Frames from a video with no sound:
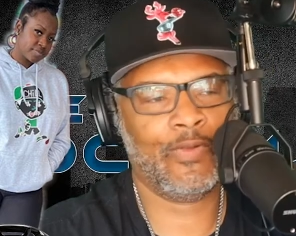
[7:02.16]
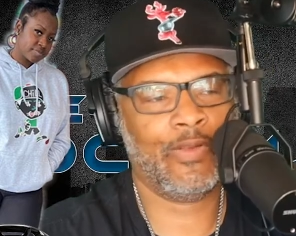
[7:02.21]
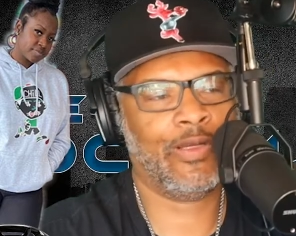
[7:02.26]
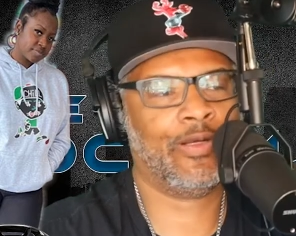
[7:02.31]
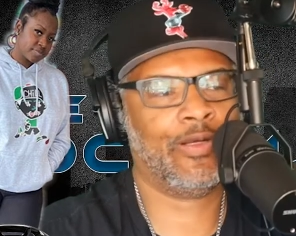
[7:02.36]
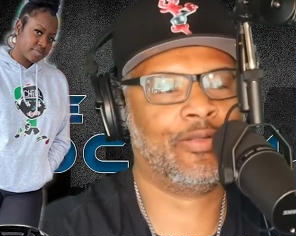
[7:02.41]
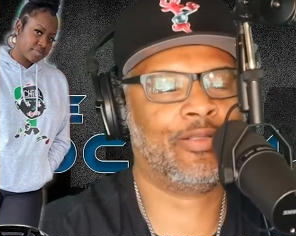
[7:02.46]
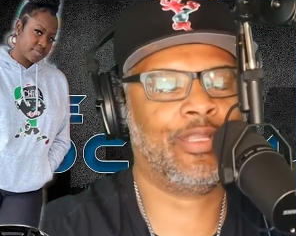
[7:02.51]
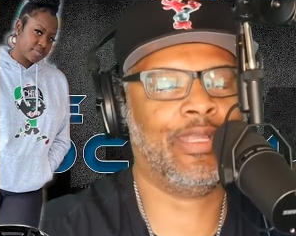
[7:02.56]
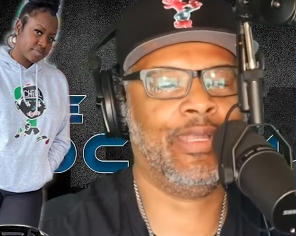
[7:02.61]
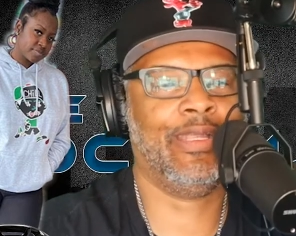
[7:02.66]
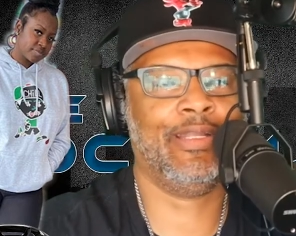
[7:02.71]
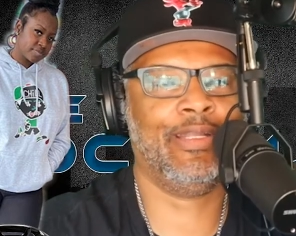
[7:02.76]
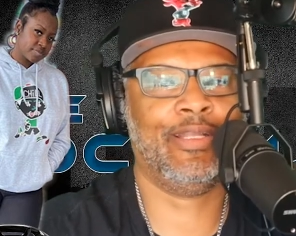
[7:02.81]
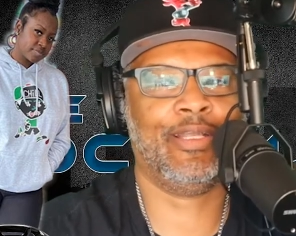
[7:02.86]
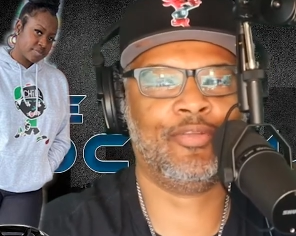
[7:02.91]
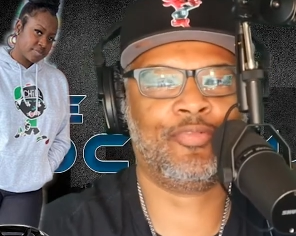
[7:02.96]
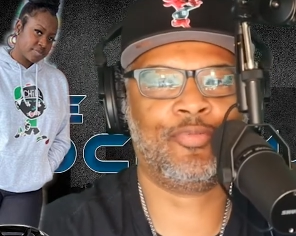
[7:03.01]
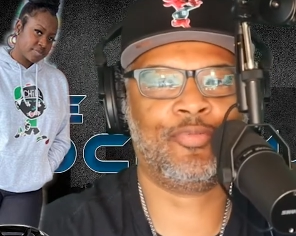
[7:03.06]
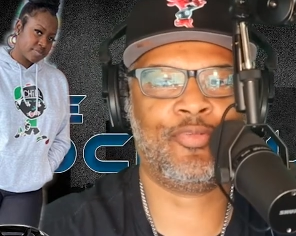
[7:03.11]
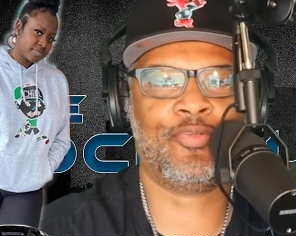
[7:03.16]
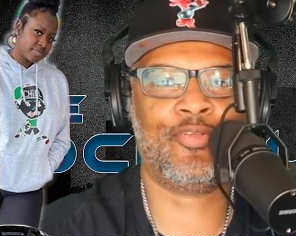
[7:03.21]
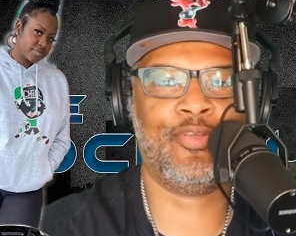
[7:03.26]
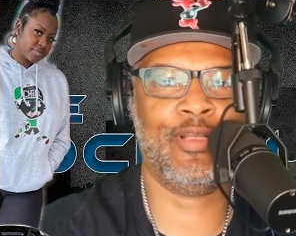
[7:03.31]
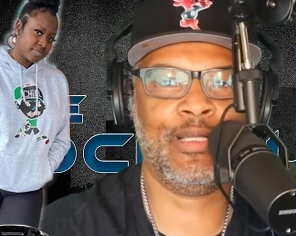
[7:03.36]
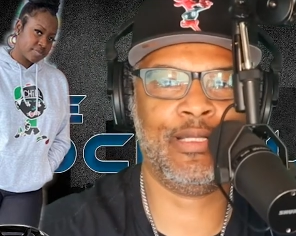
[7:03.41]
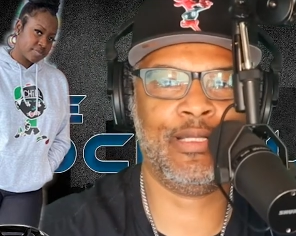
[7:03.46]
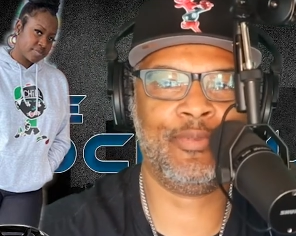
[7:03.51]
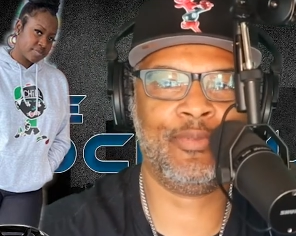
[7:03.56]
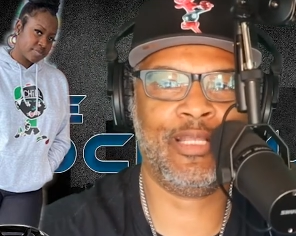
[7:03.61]
Speaker 1: Okay, that's what's
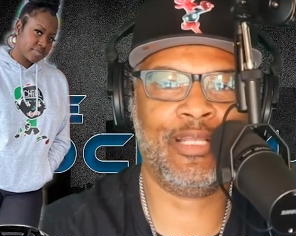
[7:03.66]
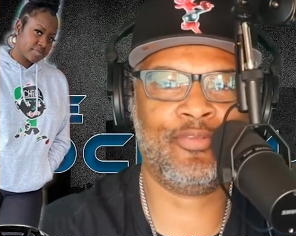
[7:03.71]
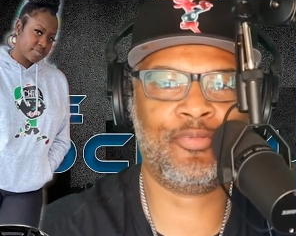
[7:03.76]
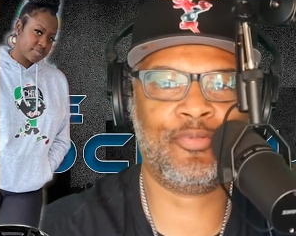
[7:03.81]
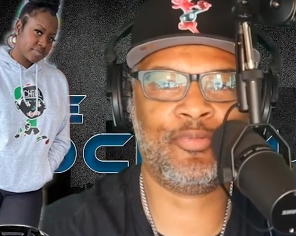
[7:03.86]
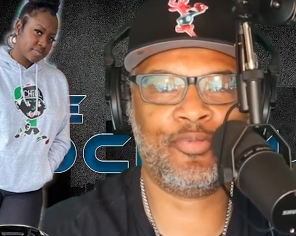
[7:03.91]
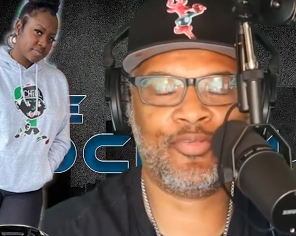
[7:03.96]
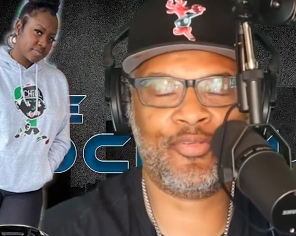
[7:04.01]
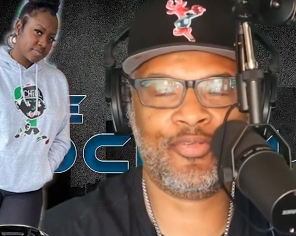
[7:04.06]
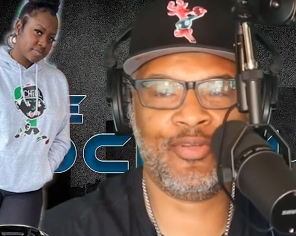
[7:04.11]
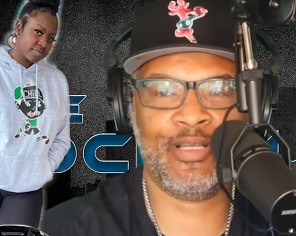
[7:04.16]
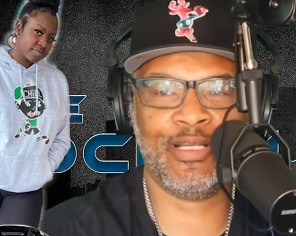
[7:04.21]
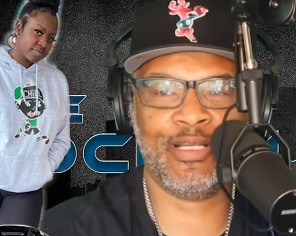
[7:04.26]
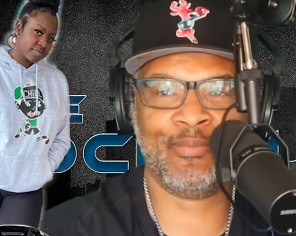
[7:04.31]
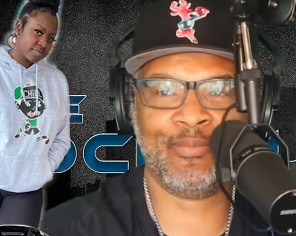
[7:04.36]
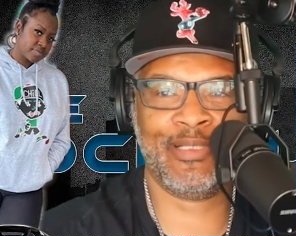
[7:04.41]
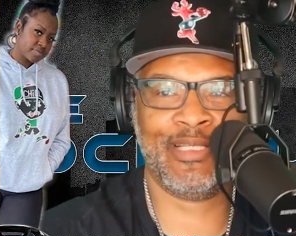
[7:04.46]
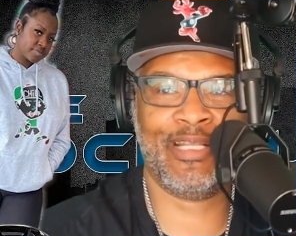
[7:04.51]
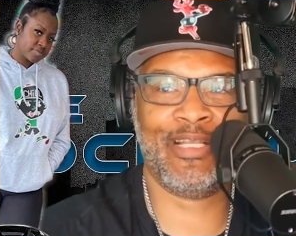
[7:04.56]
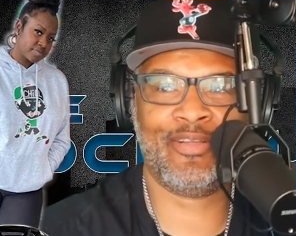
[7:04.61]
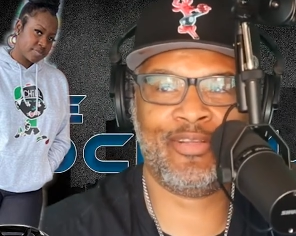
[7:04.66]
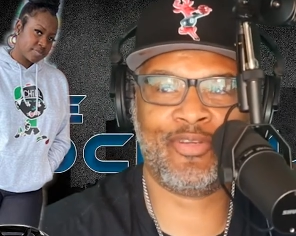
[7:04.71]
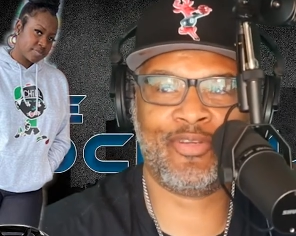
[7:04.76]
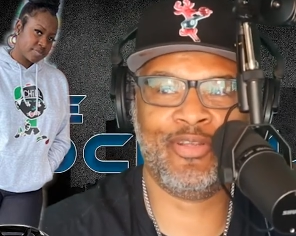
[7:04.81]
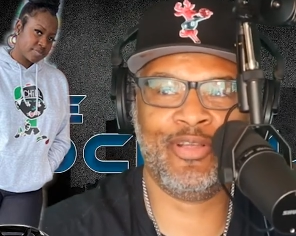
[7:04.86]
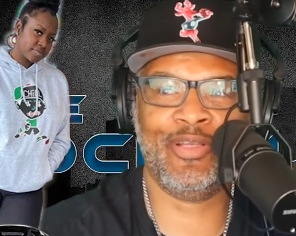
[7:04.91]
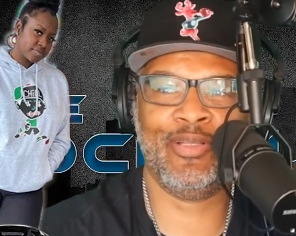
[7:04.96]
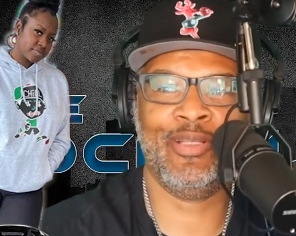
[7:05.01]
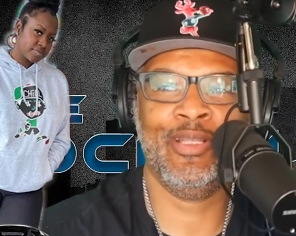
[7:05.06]
up. That's what's up. And that's good.